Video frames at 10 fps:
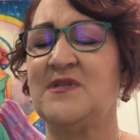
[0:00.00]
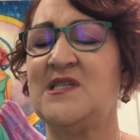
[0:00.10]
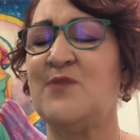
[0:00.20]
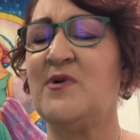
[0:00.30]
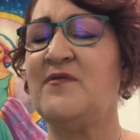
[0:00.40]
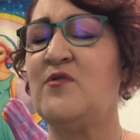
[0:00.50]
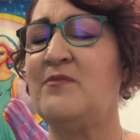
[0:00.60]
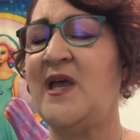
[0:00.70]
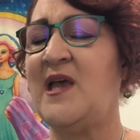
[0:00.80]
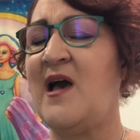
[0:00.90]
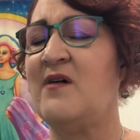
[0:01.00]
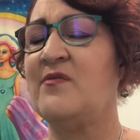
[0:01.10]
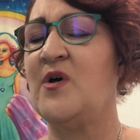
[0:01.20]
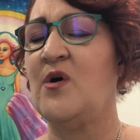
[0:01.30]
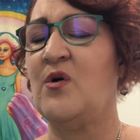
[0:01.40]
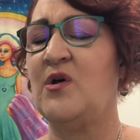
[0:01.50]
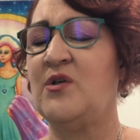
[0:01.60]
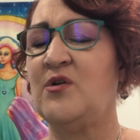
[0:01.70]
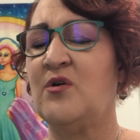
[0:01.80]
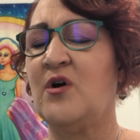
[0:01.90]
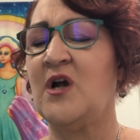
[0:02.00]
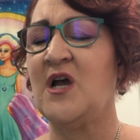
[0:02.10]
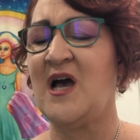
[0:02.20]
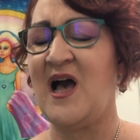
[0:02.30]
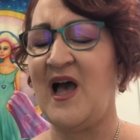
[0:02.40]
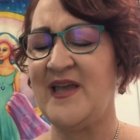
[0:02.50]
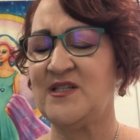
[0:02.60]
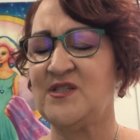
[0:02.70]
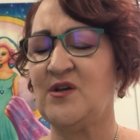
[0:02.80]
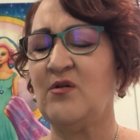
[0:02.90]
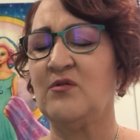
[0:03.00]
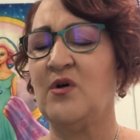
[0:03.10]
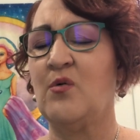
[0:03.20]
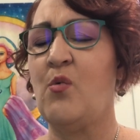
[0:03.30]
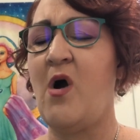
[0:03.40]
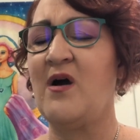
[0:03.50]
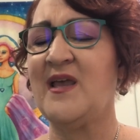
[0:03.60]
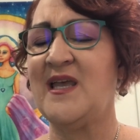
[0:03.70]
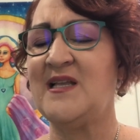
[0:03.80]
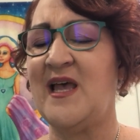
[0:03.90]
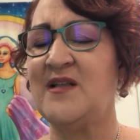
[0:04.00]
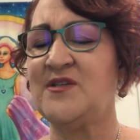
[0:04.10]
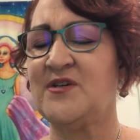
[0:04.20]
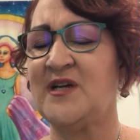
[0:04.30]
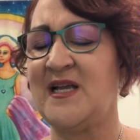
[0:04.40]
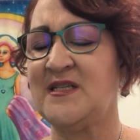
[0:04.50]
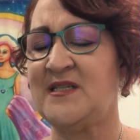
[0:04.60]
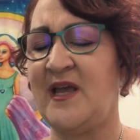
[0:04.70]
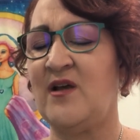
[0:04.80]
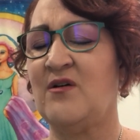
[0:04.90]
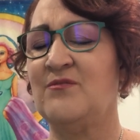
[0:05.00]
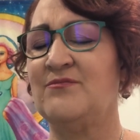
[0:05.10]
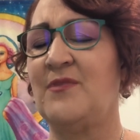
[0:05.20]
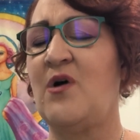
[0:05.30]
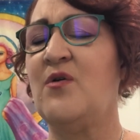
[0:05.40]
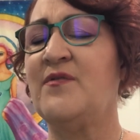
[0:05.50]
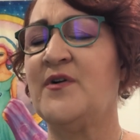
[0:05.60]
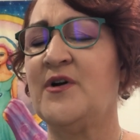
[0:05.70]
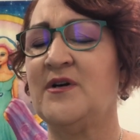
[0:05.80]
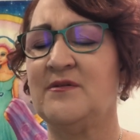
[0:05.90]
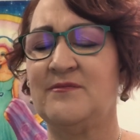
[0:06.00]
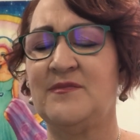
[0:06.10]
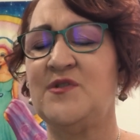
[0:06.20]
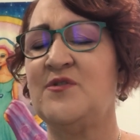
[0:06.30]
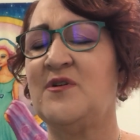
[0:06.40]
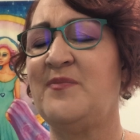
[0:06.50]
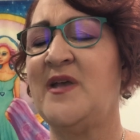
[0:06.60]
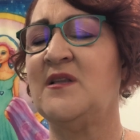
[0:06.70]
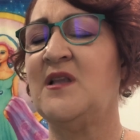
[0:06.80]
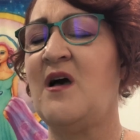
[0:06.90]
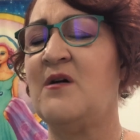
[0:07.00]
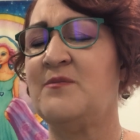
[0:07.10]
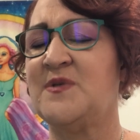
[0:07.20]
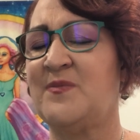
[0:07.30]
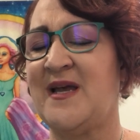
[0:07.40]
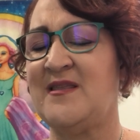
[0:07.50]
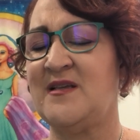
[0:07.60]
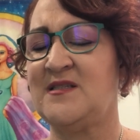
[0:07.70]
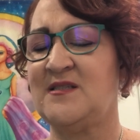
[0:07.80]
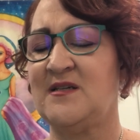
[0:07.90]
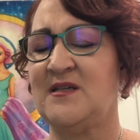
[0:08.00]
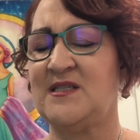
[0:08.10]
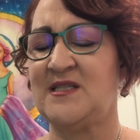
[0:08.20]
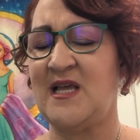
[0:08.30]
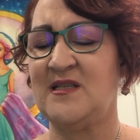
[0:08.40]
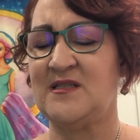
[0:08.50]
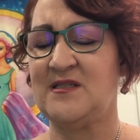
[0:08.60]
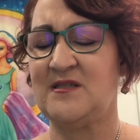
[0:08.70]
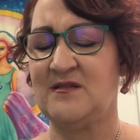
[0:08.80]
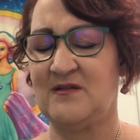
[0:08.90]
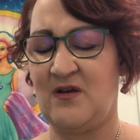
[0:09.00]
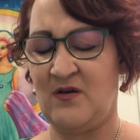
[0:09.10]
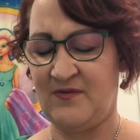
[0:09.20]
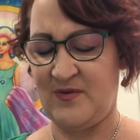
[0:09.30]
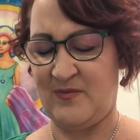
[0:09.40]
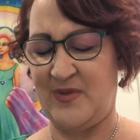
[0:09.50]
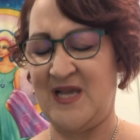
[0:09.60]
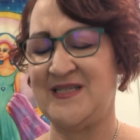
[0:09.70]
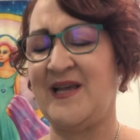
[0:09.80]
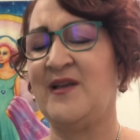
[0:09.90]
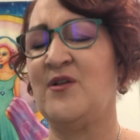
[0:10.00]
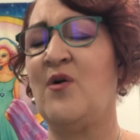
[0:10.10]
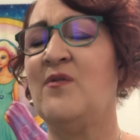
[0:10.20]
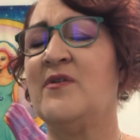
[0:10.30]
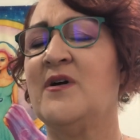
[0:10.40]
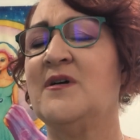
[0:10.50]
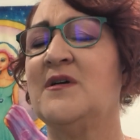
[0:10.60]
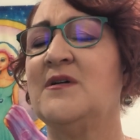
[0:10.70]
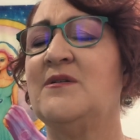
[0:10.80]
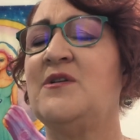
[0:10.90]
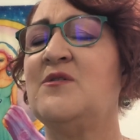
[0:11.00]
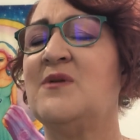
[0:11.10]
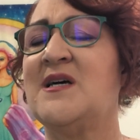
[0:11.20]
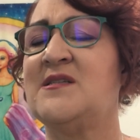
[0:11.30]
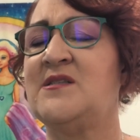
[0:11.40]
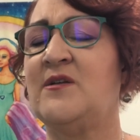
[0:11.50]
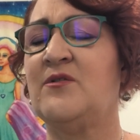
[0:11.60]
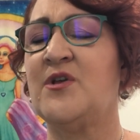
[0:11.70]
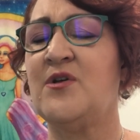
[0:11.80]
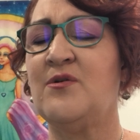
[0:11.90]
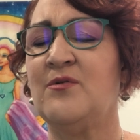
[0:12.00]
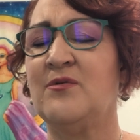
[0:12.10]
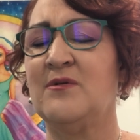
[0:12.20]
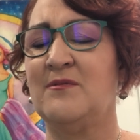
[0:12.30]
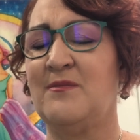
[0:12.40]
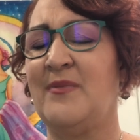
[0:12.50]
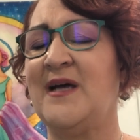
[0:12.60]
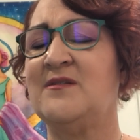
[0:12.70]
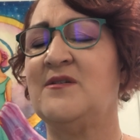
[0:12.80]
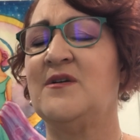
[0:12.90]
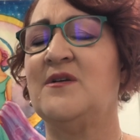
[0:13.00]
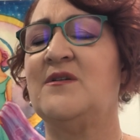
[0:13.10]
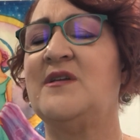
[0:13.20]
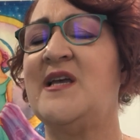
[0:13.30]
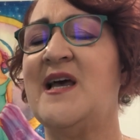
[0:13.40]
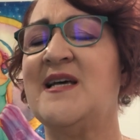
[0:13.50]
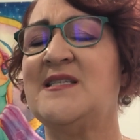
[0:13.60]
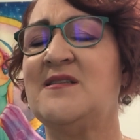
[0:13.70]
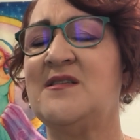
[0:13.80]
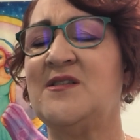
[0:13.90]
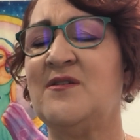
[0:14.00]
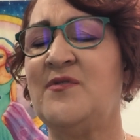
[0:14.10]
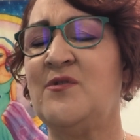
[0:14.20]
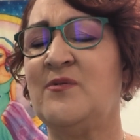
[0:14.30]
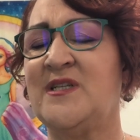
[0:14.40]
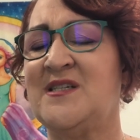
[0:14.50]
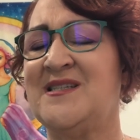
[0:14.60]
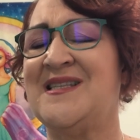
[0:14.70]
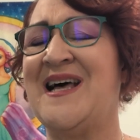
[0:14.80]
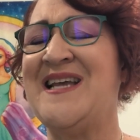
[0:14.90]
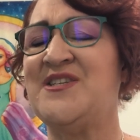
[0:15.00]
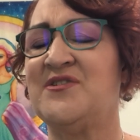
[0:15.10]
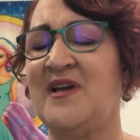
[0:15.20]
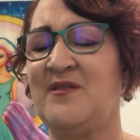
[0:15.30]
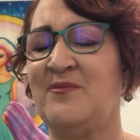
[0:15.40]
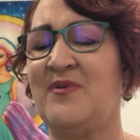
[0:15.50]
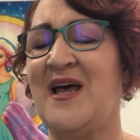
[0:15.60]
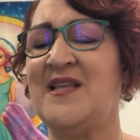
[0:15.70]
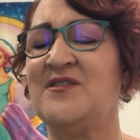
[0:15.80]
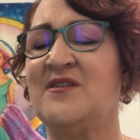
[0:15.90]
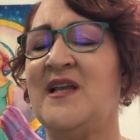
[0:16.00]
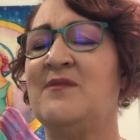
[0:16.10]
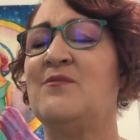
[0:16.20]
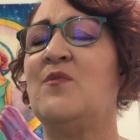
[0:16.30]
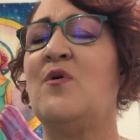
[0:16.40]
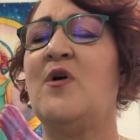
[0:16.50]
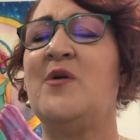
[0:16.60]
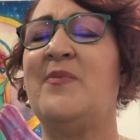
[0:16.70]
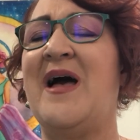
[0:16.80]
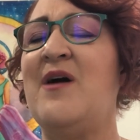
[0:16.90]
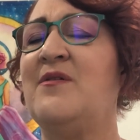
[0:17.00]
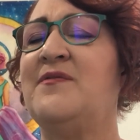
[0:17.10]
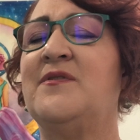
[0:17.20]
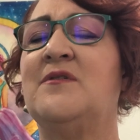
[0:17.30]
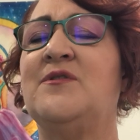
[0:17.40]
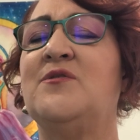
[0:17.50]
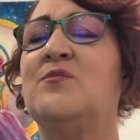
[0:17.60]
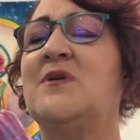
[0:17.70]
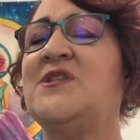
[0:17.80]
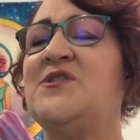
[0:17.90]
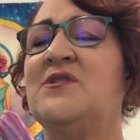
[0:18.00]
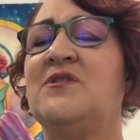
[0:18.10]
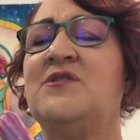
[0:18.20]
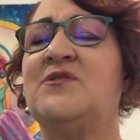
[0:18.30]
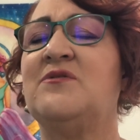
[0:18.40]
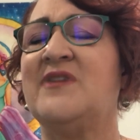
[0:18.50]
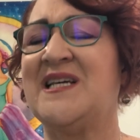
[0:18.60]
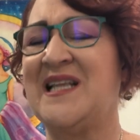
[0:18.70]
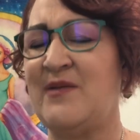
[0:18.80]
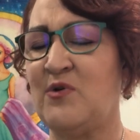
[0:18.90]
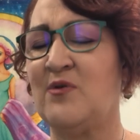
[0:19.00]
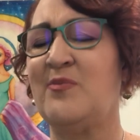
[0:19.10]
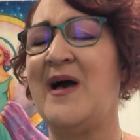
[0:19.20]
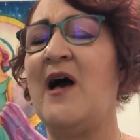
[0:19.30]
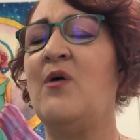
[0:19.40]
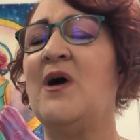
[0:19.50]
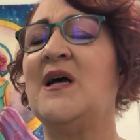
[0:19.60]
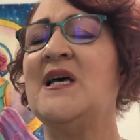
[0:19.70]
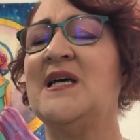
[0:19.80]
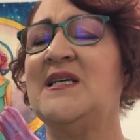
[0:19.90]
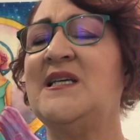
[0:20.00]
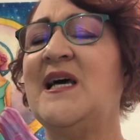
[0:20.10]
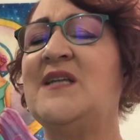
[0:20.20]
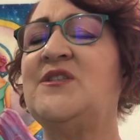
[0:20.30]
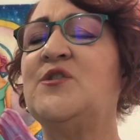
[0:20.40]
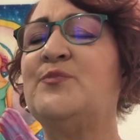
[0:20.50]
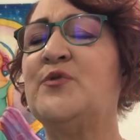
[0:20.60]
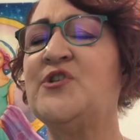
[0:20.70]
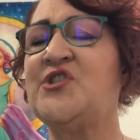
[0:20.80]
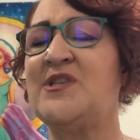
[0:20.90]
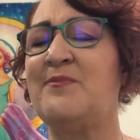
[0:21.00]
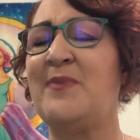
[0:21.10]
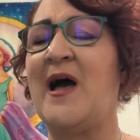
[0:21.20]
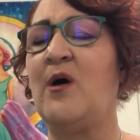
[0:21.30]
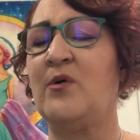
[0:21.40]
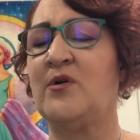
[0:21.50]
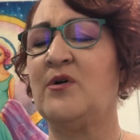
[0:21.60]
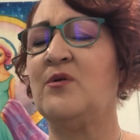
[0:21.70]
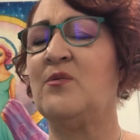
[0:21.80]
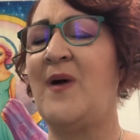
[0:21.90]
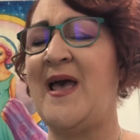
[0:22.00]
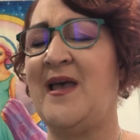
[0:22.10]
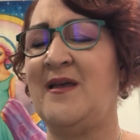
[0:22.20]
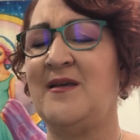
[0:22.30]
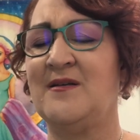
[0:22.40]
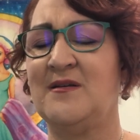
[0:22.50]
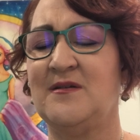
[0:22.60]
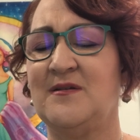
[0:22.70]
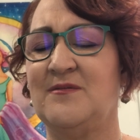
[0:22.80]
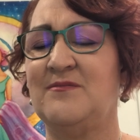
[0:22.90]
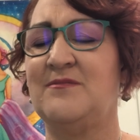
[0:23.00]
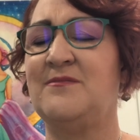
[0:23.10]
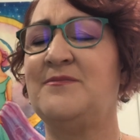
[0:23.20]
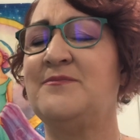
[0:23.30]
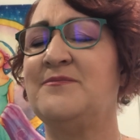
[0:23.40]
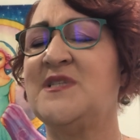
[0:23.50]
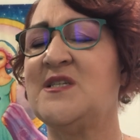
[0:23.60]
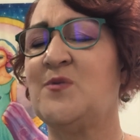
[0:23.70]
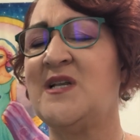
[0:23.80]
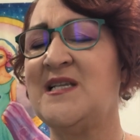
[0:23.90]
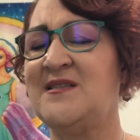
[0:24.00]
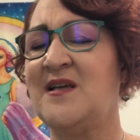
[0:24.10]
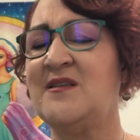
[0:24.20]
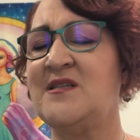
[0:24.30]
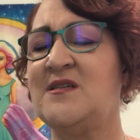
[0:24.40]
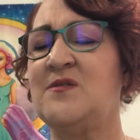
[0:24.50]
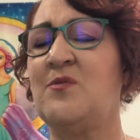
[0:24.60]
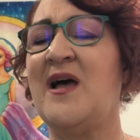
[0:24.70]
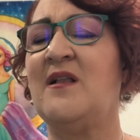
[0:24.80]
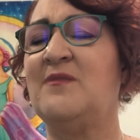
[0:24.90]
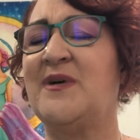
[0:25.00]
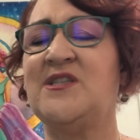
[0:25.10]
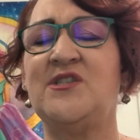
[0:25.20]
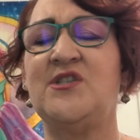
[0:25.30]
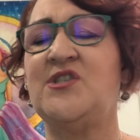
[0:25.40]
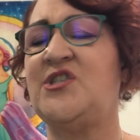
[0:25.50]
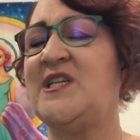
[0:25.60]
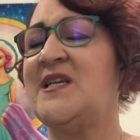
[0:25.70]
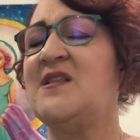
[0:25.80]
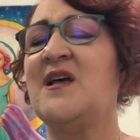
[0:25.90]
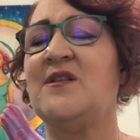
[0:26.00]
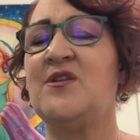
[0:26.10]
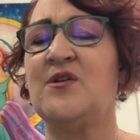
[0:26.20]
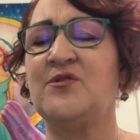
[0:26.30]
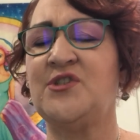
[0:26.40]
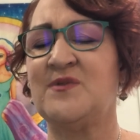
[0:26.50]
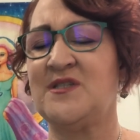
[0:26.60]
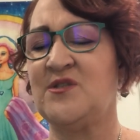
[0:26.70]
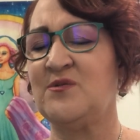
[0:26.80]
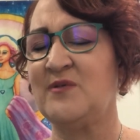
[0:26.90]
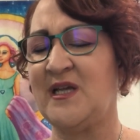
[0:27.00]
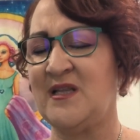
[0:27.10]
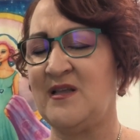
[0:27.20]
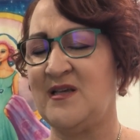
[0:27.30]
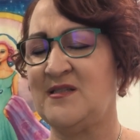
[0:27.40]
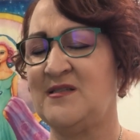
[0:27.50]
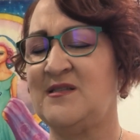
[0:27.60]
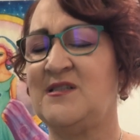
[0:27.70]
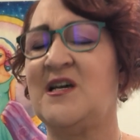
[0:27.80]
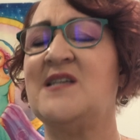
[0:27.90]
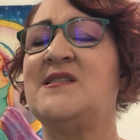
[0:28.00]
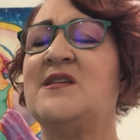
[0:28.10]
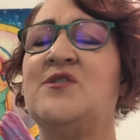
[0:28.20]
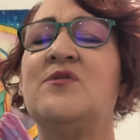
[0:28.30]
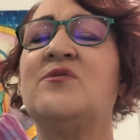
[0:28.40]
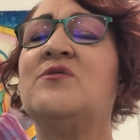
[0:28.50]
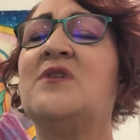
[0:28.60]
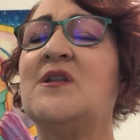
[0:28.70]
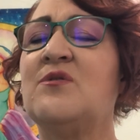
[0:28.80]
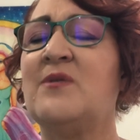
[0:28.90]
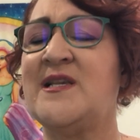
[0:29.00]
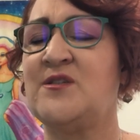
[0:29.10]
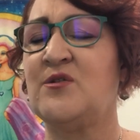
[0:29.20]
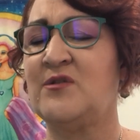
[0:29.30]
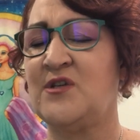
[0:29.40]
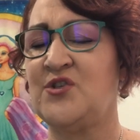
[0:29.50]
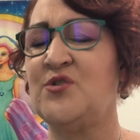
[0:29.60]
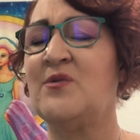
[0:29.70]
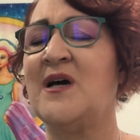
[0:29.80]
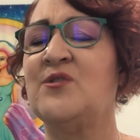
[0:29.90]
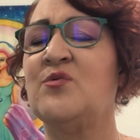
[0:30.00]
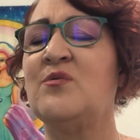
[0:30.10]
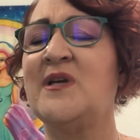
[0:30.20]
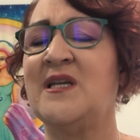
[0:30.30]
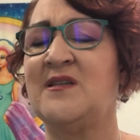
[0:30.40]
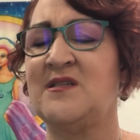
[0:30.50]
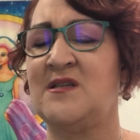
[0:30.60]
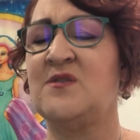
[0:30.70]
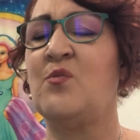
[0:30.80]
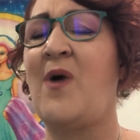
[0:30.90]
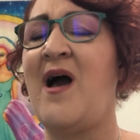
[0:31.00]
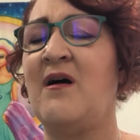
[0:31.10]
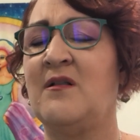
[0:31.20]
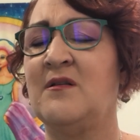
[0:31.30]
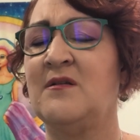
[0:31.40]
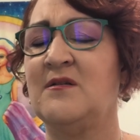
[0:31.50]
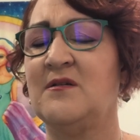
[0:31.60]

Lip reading: Some of you may have your highest soul walk and enter and take over. And do be alarmed by this sense of being taken over. You are still you, but the essence of you, which is lighter and brighter and more powerful, you want you to reclaim your power, yet you push the power away. This one has done this as well, but she did not know she was doing this, just as you do not always know that you are doing this as well.